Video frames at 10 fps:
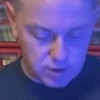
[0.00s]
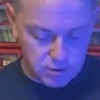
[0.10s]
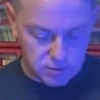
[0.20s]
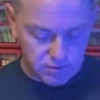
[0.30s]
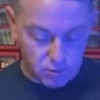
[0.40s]

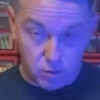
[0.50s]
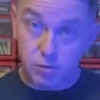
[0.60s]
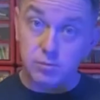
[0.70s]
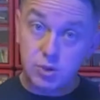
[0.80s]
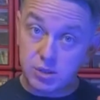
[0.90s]
here for
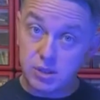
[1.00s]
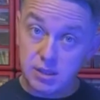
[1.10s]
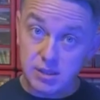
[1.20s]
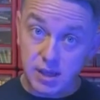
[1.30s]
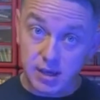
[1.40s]
just at
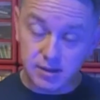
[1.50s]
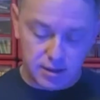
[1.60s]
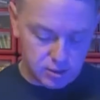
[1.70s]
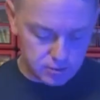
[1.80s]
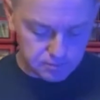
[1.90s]
least the head
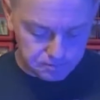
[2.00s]
connection.